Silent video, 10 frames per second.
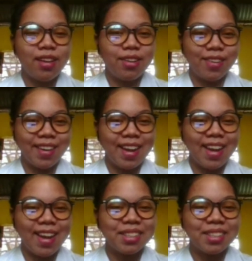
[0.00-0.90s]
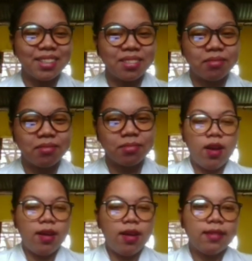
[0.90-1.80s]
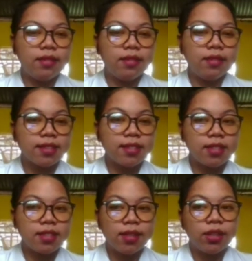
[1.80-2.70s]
Great. Next,